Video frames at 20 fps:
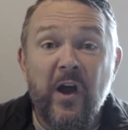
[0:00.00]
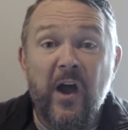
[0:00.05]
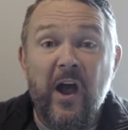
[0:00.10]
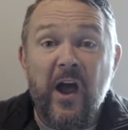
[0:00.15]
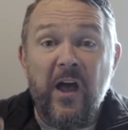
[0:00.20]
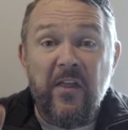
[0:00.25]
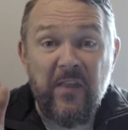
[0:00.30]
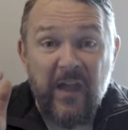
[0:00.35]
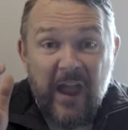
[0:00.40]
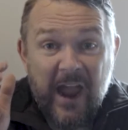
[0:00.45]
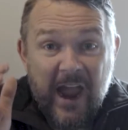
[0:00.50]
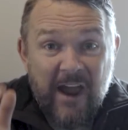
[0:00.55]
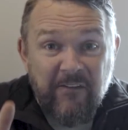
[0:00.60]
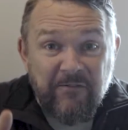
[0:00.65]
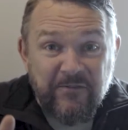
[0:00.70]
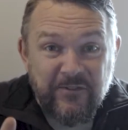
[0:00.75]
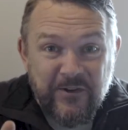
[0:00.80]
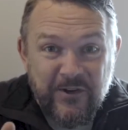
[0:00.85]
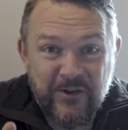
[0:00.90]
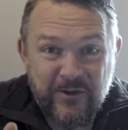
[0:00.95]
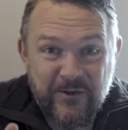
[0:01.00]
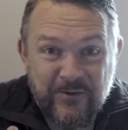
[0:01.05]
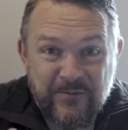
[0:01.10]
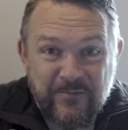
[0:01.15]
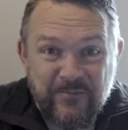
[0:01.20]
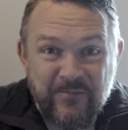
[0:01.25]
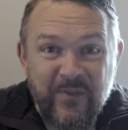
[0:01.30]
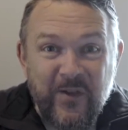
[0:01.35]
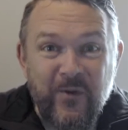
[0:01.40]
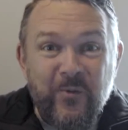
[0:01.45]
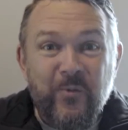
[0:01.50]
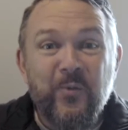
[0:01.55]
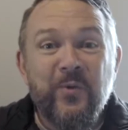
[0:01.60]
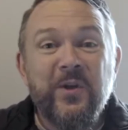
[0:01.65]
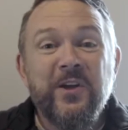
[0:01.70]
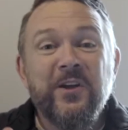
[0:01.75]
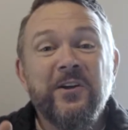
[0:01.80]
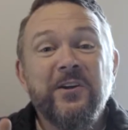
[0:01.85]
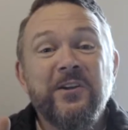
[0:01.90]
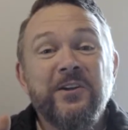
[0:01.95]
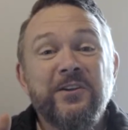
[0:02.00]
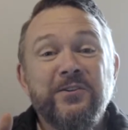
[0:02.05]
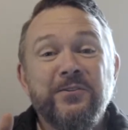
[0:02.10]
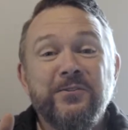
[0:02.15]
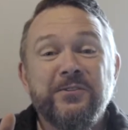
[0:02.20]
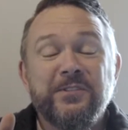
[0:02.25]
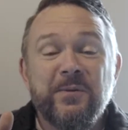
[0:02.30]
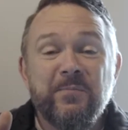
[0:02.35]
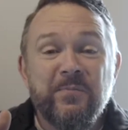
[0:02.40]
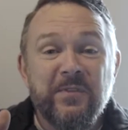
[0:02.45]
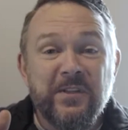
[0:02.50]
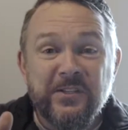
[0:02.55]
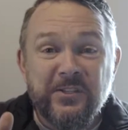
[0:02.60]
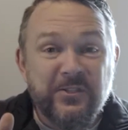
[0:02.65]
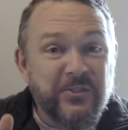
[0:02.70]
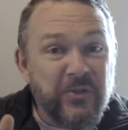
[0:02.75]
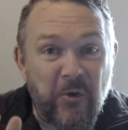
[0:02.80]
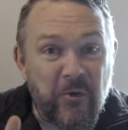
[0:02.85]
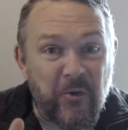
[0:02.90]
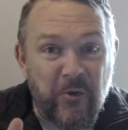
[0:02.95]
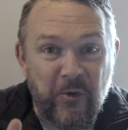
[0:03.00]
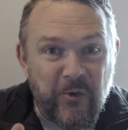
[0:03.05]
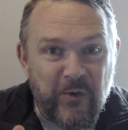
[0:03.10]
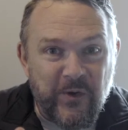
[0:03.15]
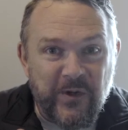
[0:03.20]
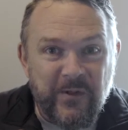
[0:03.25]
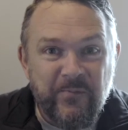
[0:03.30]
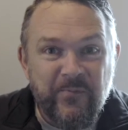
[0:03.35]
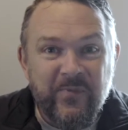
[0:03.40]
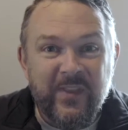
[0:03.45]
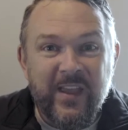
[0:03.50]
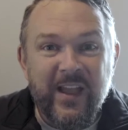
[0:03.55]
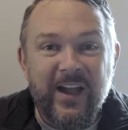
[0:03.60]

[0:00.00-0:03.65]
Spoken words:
on the afternoon, we're going to do something so cool.